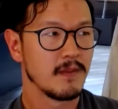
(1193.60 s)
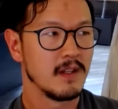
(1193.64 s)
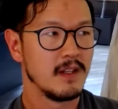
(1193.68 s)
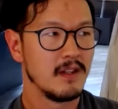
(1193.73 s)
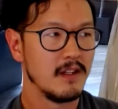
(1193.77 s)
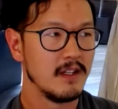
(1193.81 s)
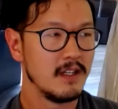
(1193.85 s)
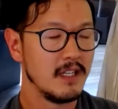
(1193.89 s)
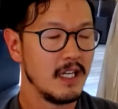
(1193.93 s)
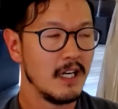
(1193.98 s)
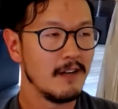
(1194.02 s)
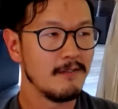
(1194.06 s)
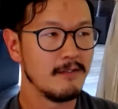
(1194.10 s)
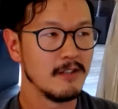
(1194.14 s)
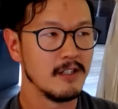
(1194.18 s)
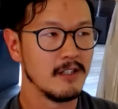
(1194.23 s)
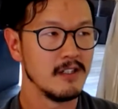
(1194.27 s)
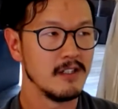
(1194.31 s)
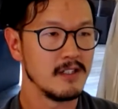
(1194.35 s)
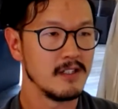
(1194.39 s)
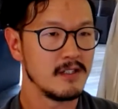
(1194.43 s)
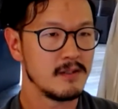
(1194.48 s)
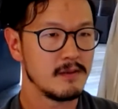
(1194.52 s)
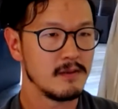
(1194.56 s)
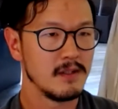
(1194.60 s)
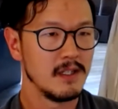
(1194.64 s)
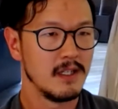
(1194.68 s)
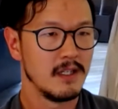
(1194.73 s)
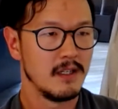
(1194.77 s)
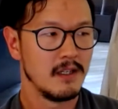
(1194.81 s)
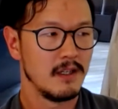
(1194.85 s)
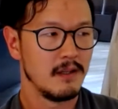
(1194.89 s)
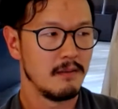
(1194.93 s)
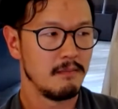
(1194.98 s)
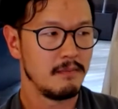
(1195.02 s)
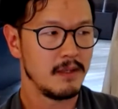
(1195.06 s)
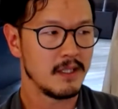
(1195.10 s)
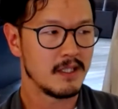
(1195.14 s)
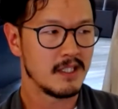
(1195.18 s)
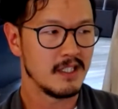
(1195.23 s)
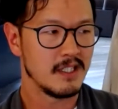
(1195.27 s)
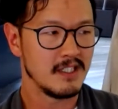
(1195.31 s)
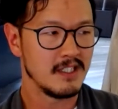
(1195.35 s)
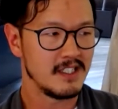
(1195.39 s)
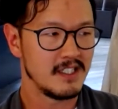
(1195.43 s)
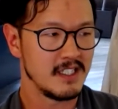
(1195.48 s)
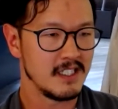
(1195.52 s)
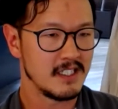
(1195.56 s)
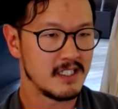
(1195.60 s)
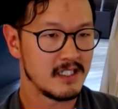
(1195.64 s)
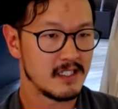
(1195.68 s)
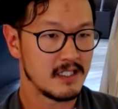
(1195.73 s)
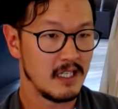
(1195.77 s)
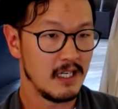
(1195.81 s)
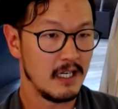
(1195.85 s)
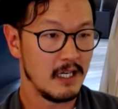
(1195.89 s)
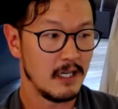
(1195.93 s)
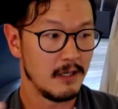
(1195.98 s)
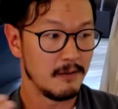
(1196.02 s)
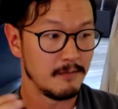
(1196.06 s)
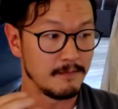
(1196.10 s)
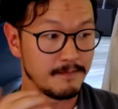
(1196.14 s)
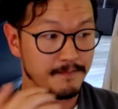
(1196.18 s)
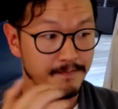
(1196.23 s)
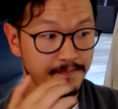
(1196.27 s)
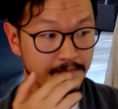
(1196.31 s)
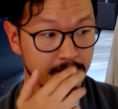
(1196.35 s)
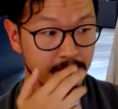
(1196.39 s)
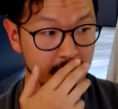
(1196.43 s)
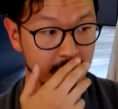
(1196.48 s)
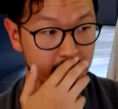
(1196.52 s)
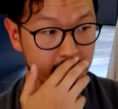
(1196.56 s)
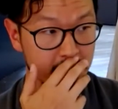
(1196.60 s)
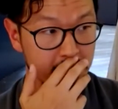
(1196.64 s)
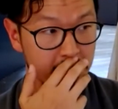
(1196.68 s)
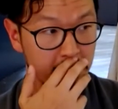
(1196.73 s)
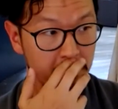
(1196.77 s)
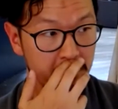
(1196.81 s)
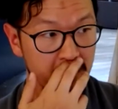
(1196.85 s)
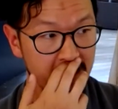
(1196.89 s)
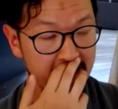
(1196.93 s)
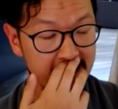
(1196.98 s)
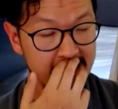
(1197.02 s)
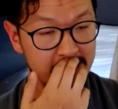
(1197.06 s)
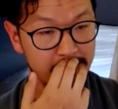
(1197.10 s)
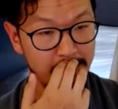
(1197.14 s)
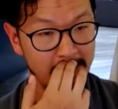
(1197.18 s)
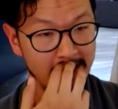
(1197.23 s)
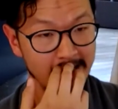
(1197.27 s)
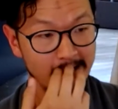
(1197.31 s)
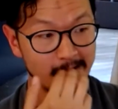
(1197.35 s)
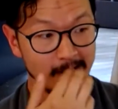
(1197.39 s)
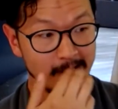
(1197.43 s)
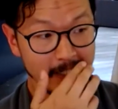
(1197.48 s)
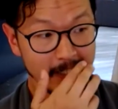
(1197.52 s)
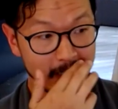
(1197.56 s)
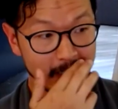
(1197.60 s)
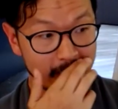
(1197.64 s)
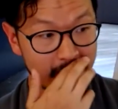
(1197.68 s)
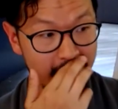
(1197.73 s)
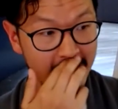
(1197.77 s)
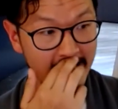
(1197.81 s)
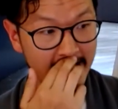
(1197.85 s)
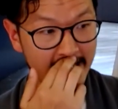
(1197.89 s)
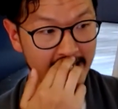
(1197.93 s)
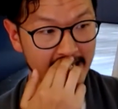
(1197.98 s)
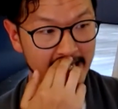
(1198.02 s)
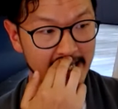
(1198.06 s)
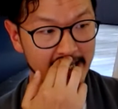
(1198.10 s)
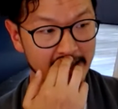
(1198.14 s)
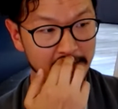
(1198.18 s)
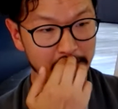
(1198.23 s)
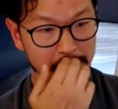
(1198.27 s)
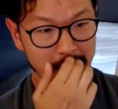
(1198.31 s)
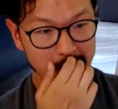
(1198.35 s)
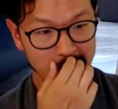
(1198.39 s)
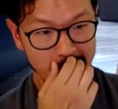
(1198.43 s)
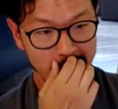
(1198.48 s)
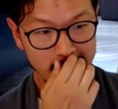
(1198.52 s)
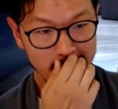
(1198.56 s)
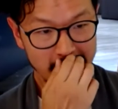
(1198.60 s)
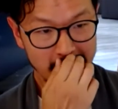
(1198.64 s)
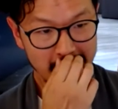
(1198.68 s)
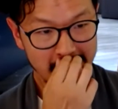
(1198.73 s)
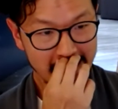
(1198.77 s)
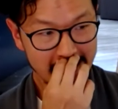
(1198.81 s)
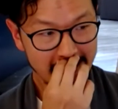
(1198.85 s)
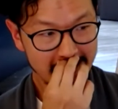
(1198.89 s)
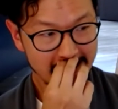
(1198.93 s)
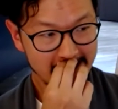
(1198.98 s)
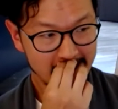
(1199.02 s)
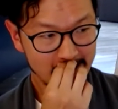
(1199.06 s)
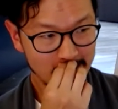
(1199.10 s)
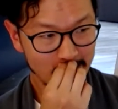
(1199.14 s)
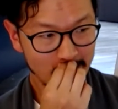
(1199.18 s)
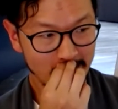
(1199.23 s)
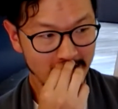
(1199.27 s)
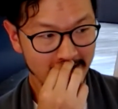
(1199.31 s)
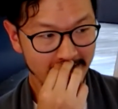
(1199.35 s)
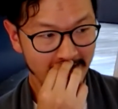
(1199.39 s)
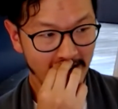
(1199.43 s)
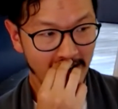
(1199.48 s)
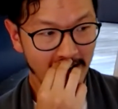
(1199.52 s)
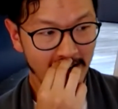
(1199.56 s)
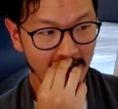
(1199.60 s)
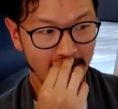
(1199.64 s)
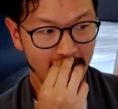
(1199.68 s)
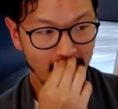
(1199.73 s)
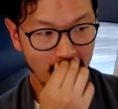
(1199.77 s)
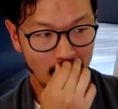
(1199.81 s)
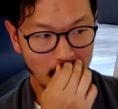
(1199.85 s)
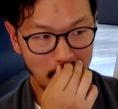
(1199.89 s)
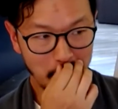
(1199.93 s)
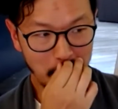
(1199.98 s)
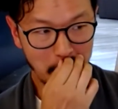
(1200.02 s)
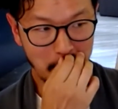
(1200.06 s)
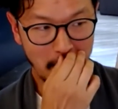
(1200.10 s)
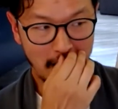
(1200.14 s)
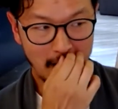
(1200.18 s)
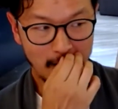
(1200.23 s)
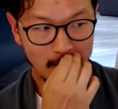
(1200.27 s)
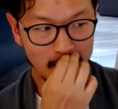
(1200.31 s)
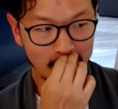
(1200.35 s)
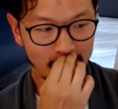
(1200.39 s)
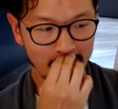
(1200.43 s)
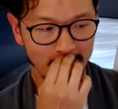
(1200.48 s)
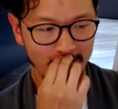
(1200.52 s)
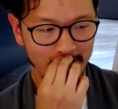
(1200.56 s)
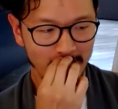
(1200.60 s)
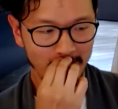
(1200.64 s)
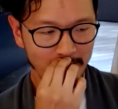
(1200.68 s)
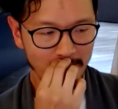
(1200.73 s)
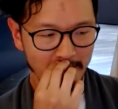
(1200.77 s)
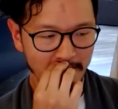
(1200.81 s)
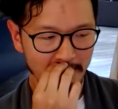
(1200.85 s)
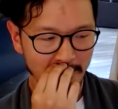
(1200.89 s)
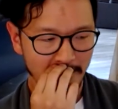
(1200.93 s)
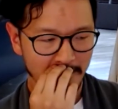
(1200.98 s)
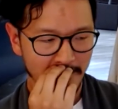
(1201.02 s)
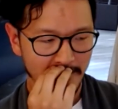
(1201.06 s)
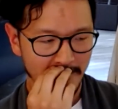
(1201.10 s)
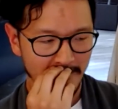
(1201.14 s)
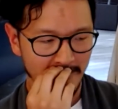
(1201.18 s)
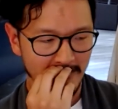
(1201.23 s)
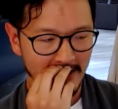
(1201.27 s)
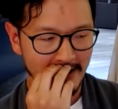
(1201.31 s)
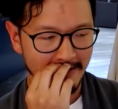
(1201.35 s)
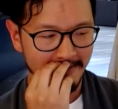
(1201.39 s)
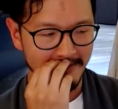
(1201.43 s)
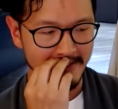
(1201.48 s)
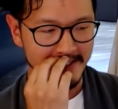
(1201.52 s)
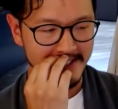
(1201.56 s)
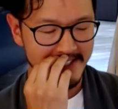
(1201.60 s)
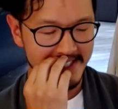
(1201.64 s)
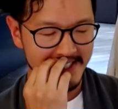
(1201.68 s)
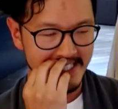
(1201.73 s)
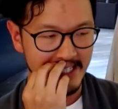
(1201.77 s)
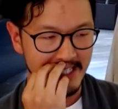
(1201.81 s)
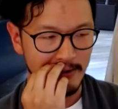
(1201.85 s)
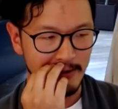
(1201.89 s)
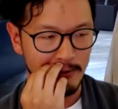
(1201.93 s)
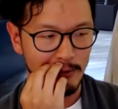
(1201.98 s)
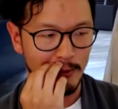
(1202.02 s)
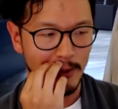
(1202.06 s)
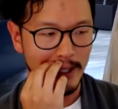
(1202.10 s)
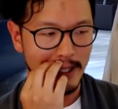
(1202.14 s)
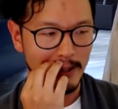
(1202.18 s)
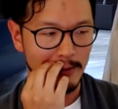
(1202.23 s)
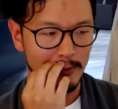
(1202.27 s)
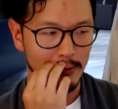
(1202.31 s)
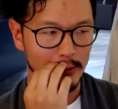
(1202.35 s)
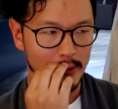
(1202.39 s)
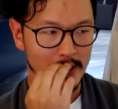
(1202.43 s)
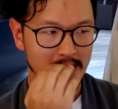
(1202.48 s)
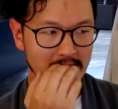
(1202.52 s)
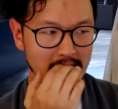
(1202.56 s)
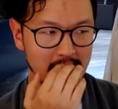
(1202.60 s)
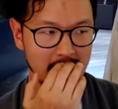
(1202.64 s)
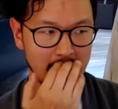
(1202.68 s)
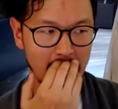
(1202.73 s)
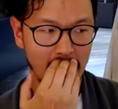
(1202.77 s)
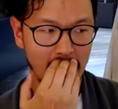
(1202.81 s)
The nevers, because it's um, it's period, period is sort of all about referencing what we